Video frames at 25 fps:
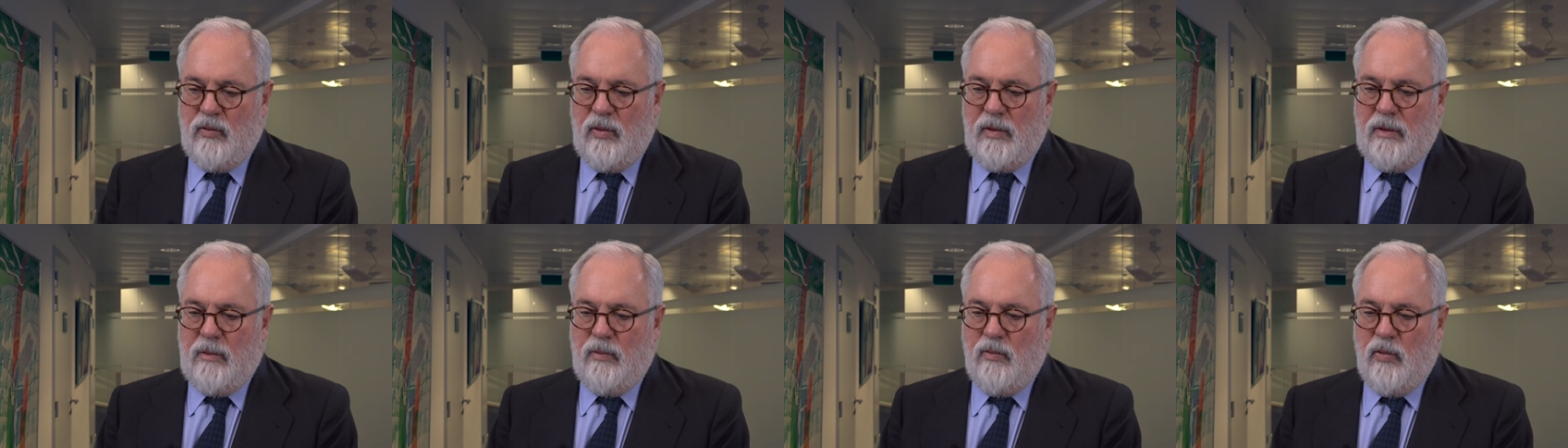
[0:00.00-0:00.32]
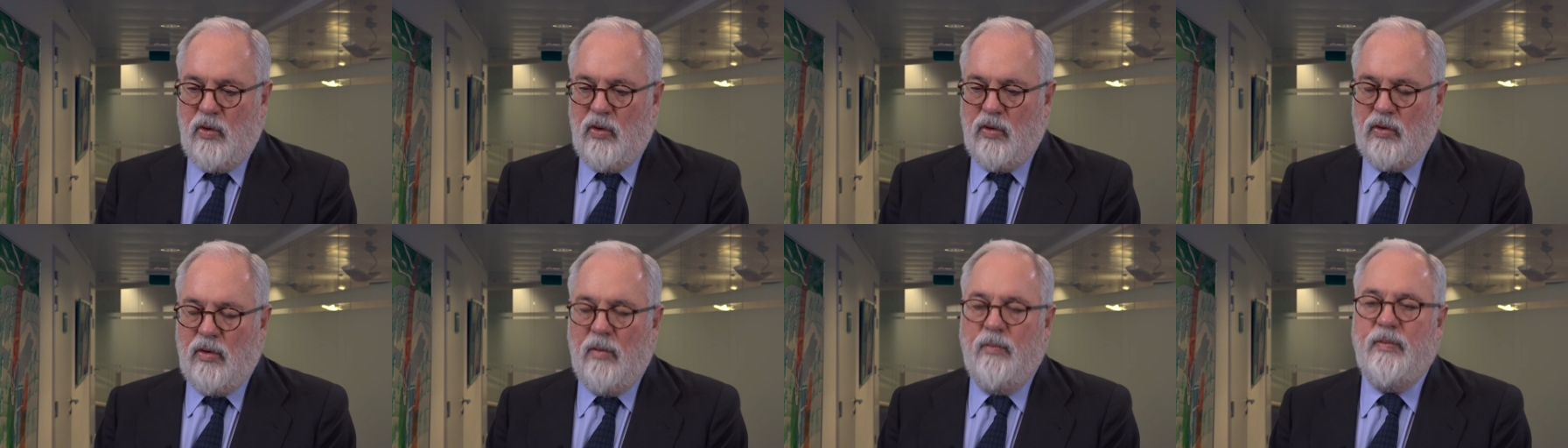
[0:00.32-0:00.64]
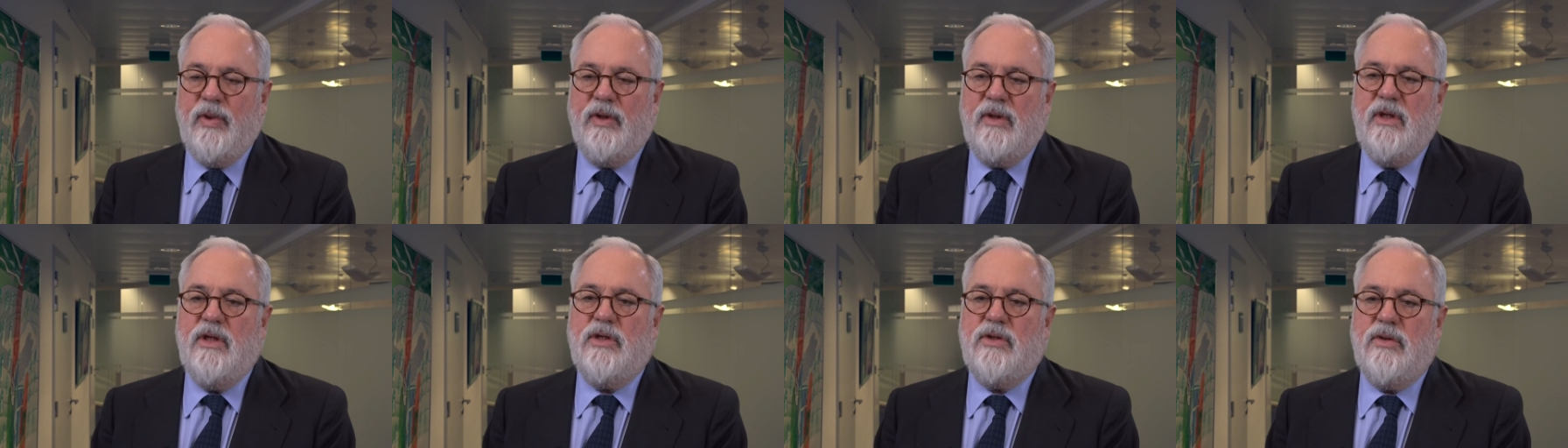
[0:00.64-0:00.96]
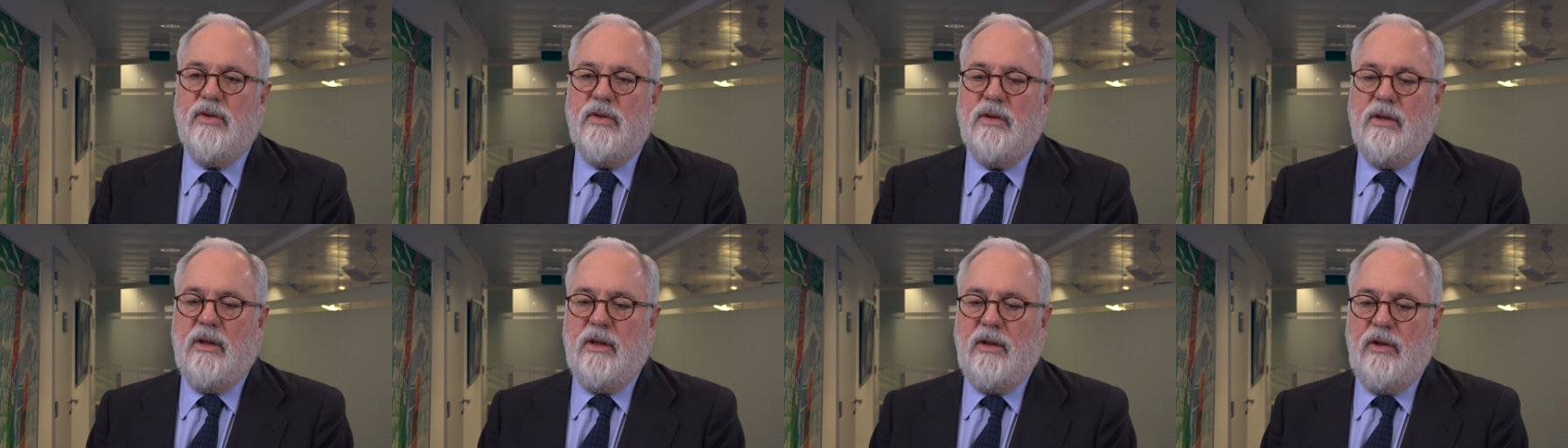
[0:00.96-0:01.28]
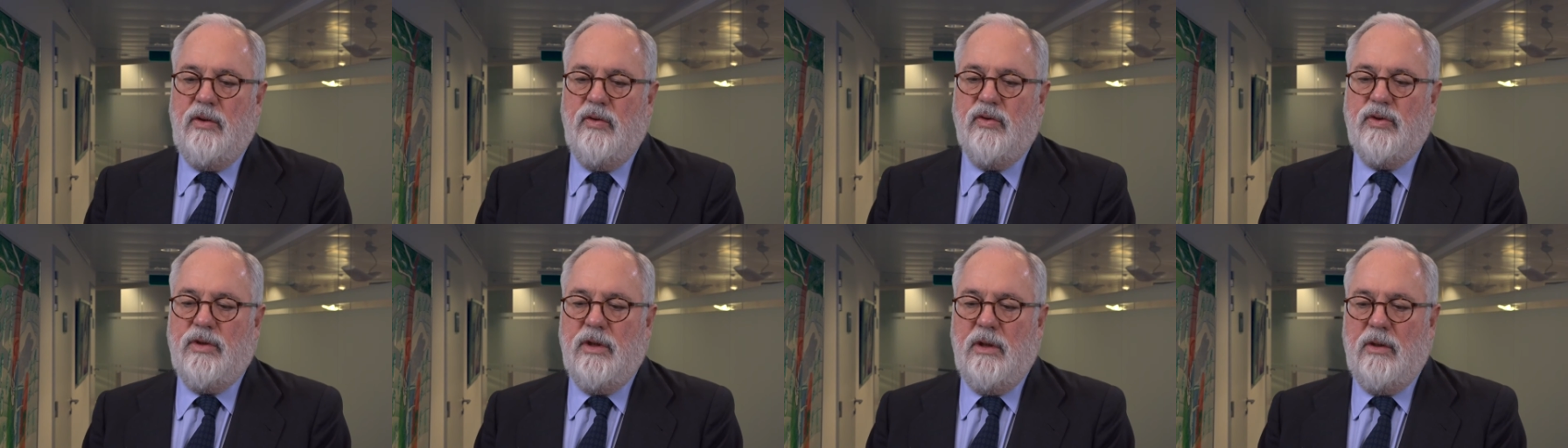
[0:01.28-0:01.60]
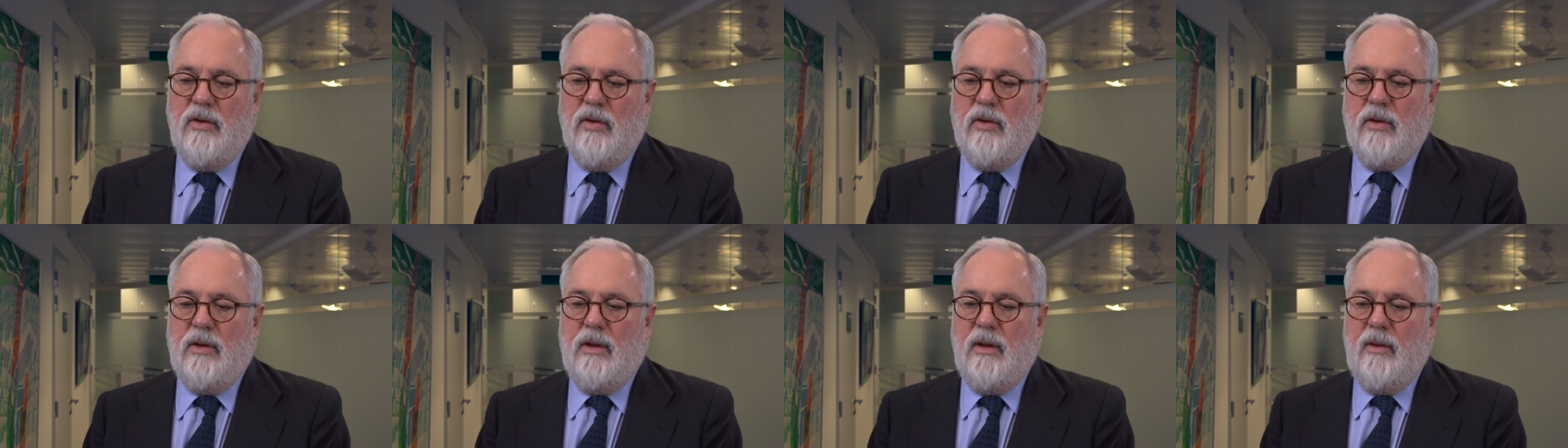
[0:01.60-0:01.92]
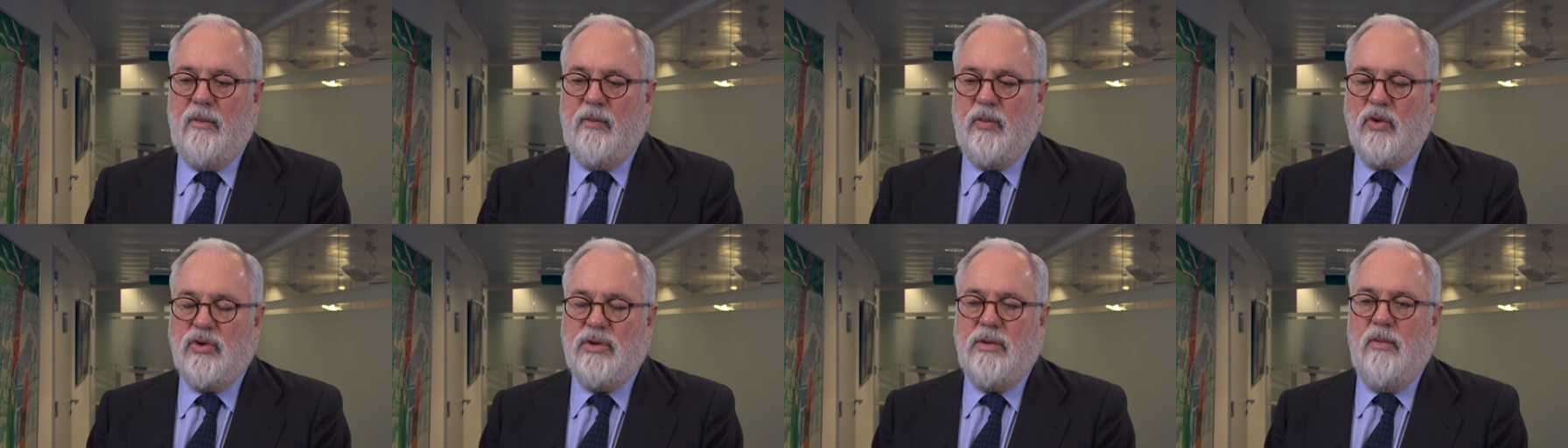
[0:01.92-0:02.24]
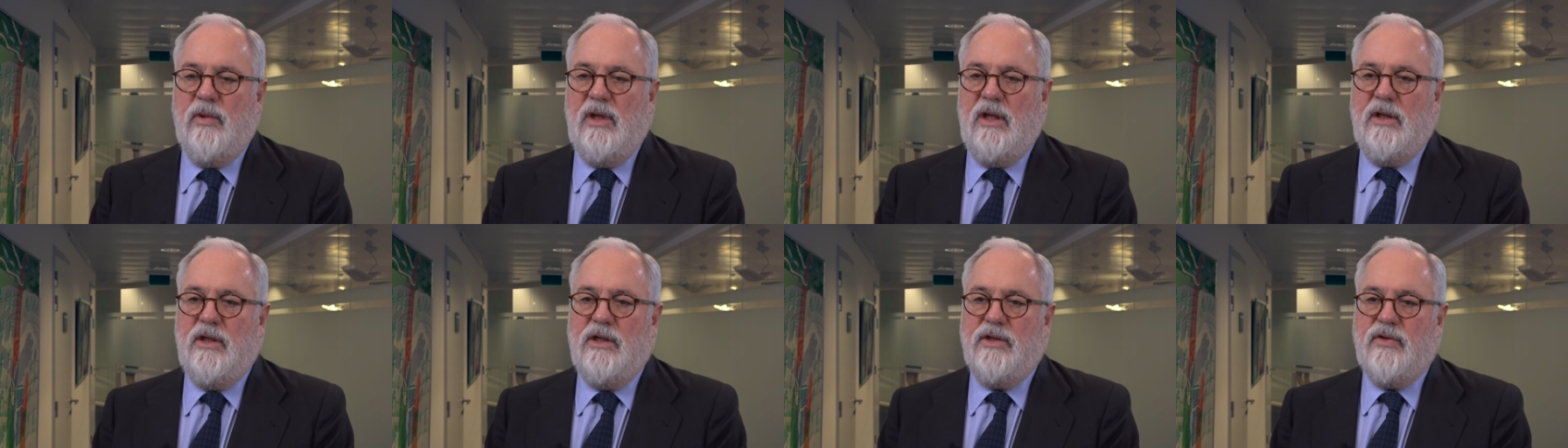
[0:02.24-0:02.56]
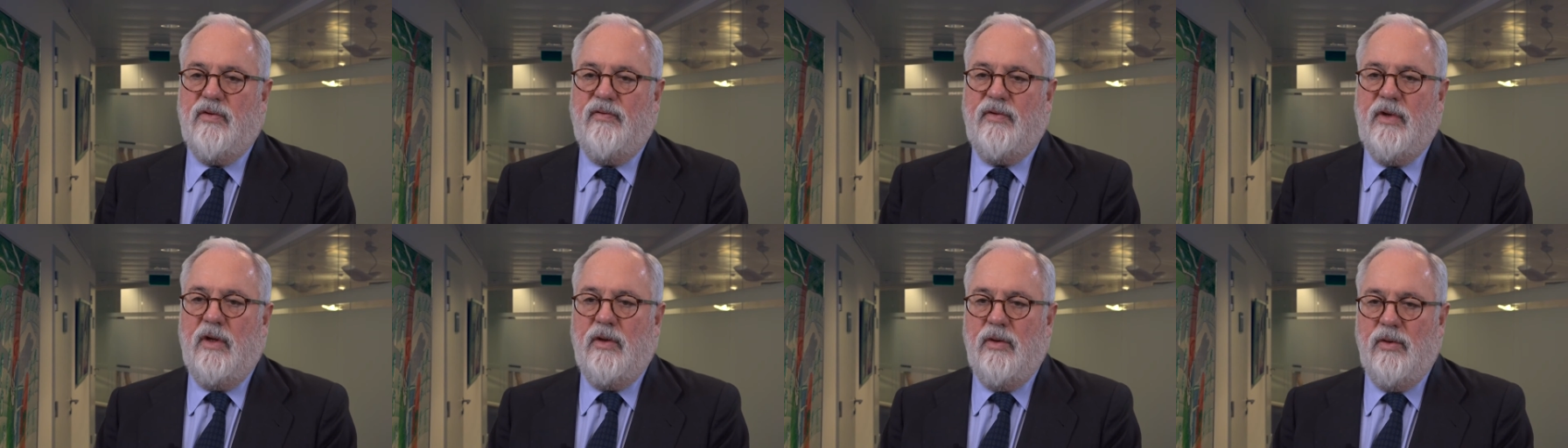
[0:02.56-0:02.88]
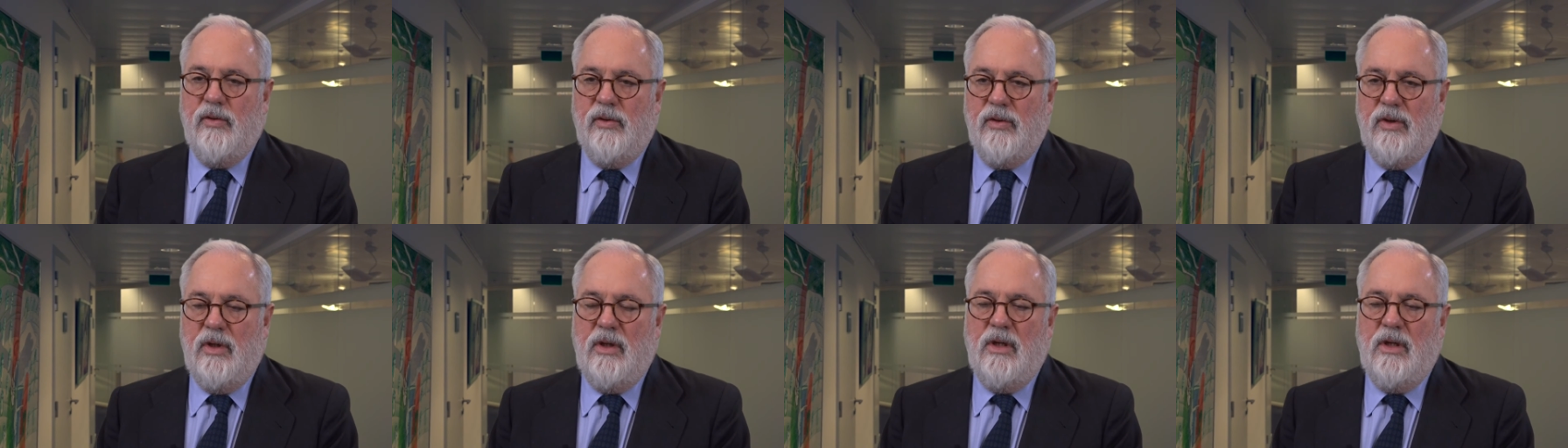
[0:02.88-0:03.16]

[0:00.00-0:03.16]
with more competition and using all the possibilities of the new